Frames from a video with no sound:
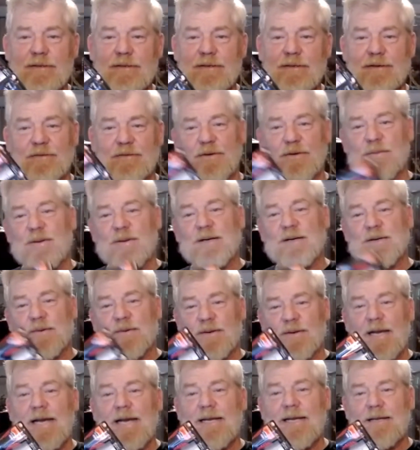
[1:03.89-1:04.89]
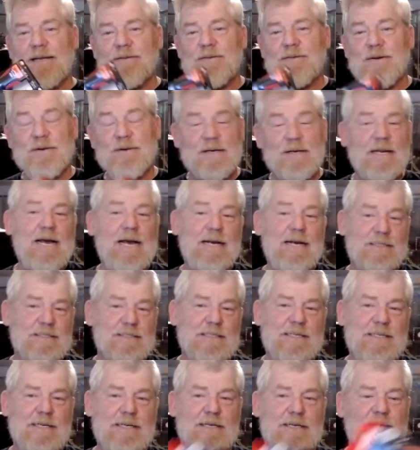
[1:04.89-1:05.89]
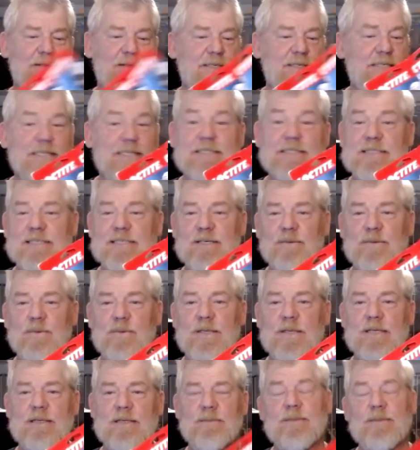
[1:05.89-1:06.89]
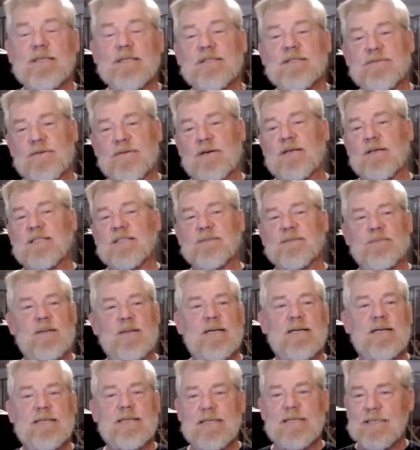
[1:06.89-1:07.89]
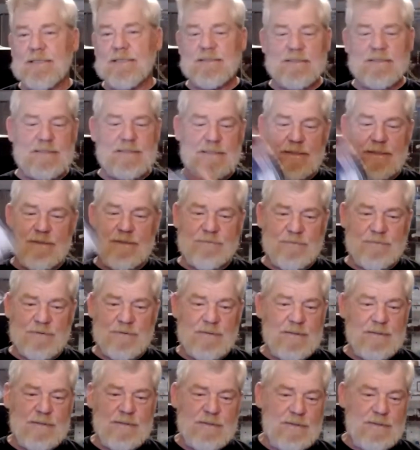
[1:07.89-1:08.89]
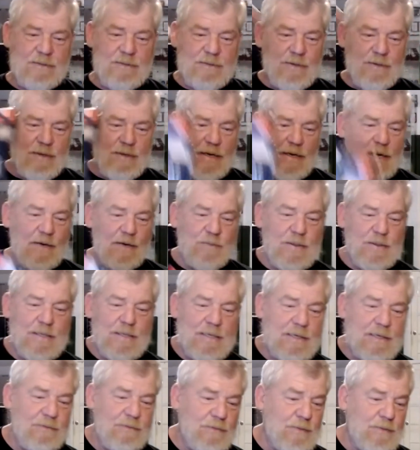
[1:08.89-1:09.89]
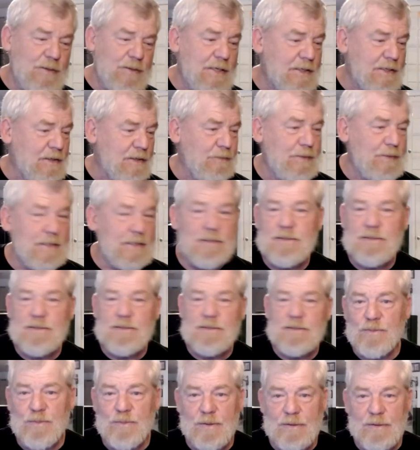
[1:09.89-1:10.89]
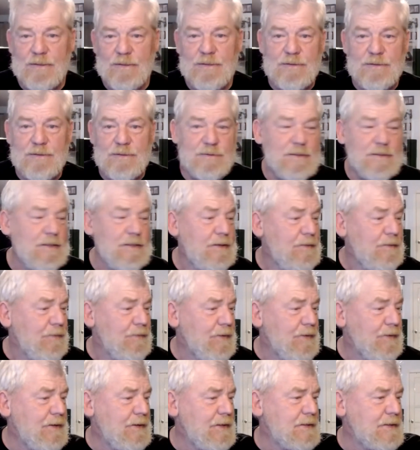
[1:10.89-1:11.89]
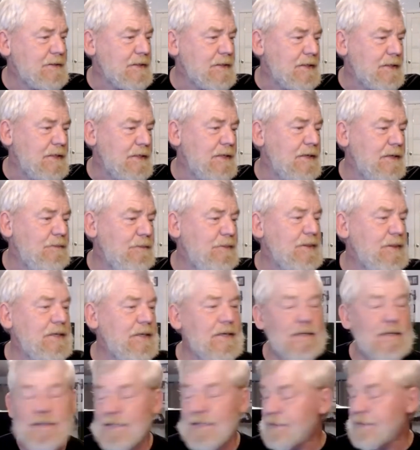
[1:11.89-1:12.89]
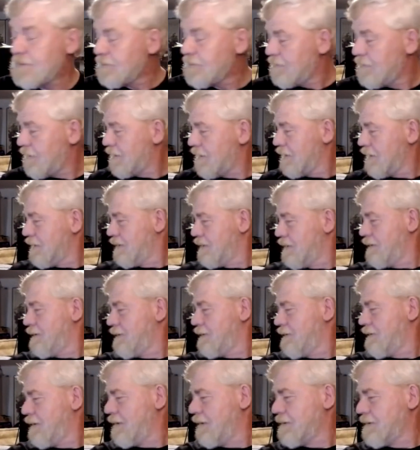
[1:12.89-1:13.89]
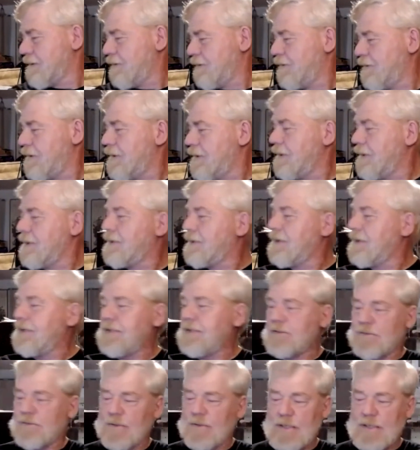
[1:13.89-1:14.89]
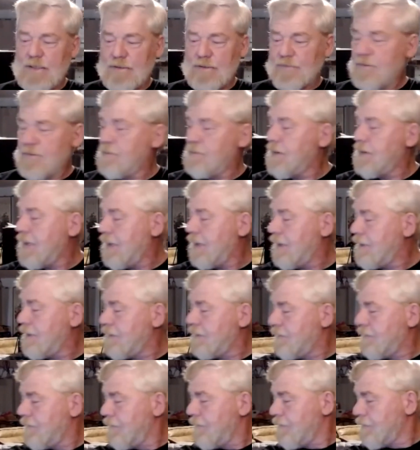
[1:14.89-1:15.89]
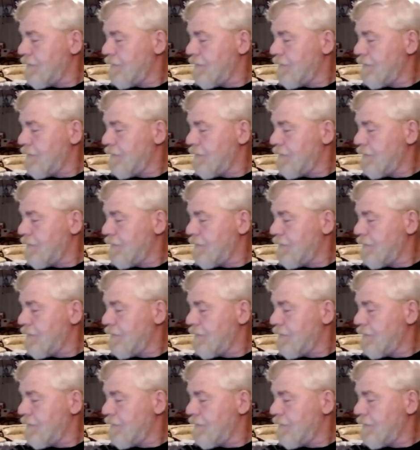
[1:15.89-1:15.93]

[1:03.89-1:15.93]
If you're real creative, you can actually get artistic with it. But as far as bonding and stuff, I would never recommend super glues. There is a company, and that's one of the things I wanted to touch right off the bat.